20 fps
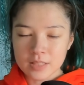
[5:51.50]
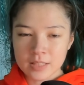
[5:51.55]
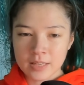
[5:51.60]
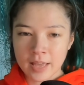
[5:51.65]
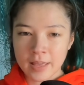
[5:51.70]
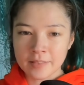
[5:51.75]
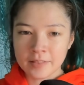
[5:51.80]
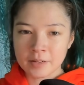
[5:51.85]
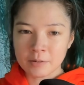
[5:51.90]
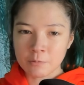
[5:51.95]

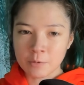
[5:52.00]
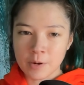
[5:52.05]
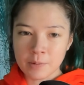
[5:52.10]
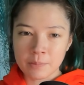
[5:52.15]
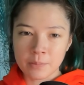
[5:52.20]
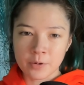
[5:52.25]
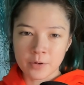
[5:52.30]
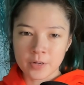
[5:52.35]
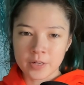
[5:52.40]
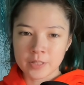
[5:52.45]
And then one
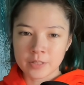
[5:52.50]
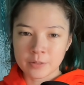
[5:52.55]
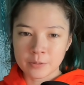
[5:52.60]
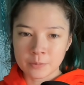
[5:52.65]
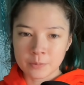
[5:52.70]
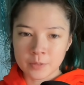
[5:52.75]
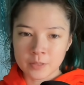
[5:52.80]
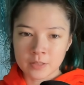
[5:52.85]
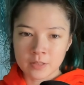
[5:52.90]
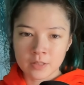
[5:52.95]
more who
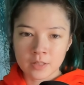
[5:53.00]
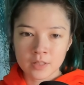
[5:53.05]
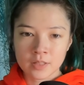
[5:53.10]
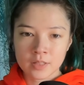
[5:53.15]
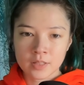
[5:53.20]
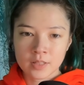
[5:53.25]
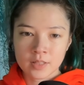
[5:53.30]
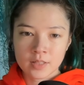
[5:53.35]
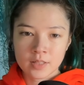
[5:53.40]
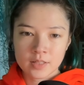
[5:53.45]
we'll
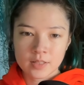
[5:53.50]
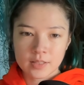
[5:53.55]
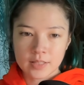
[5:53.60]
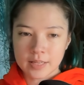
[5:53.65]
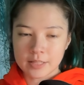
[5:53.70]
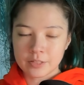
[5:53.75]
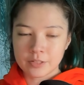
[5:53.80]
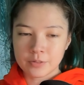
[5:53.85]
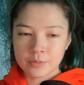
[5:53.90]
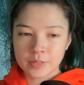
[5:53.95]

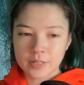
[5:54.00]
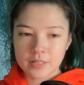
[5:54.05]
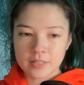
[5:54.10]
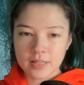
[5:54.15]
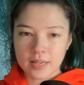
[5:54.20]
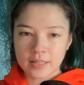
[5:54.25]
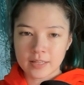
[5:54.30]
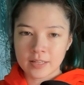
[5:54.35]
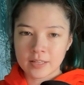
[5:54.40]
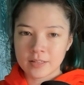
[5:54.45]
get to in a
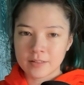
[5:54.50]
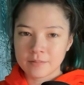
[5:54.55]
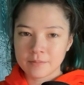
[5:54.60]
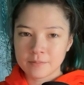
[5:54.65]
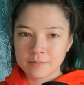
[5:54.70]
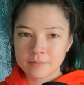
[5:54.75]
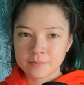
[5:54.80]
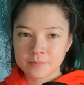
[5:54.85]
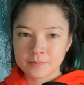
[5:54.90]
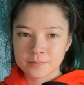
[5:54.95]
second.
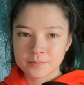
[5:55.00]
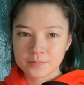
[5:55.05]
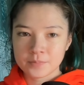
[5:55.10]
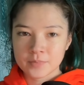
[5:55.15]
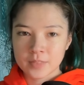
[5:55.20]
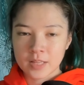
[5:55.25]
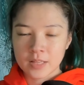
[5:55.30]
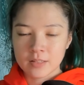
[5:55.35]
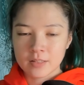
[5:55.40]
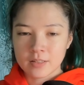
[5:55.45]

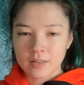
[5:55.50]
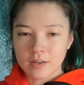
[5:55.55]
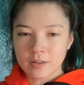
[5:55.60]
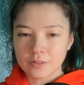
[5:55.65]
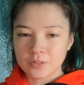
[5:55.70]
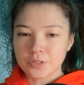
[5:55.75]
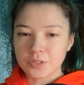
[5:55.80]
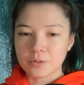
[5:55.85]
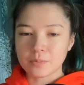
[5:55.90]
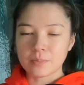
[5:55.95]

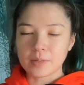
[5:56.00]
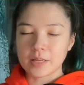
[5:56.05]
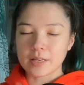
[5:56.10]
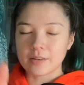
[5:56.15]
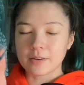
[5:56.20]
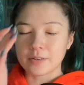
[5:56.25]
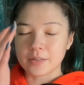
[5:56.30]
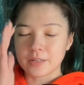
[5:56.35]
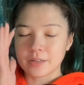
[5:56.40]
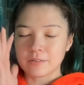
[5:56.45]
Also, me
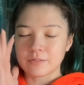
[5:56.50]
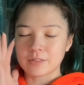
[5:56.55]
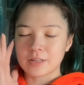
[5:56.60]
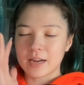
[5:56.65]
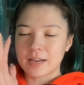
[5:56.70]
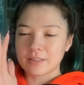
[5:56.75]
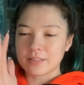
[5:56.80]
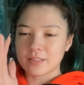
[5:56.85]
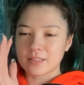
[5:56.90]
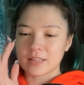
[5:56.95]
going over
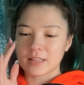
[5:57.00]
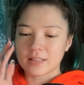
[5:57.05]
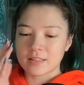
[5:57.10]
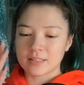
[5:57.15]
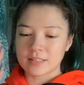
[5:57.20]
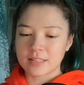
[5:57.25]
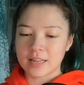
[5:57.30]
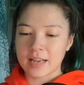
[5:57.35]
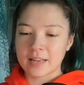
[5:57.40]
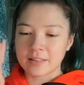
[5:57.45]
how slay their
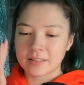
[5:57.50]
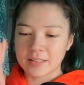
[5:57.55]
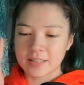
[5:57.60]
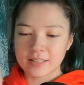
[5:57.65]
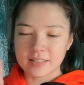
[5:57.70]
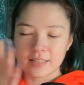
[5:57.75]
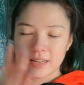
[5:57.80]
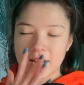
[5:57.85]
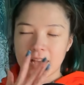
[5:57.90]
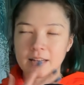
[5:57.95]
styling
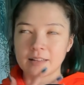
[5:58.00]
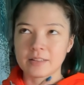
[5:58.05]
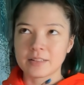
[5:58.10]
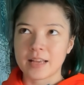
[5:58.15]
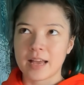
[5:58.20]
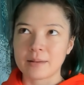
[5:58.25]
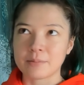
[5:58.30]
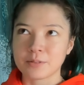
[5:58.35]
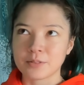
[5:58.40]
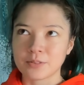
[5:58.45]
is, and I look
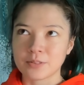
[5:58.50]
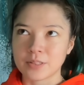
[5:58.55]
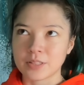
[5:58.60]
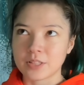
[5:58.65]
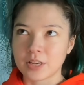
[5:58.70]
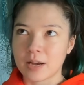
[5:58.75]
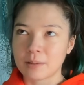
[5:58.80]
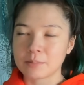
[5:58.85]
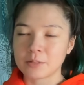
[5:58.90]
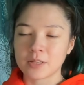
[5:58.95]
absolutely
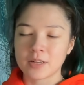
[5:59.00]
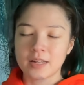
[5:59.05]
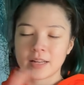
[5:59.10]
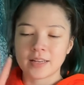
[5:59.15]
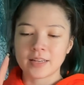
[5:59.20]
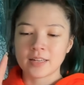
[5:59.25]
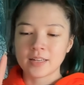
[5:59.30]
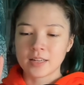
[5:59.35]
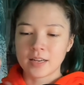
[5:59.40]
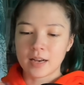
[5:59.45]
chopped
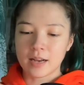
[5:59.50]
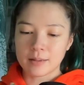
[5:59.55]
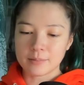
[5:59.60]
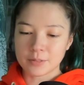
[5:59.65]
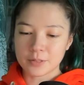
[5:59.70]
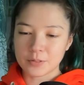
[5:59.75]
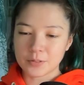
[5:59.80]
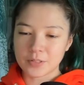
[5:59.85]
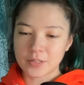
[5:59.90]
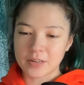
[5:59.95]
today. I'm
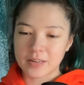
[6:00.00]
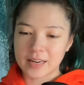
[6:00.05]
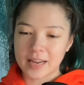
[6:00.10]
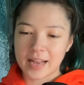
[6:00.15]
so sorry.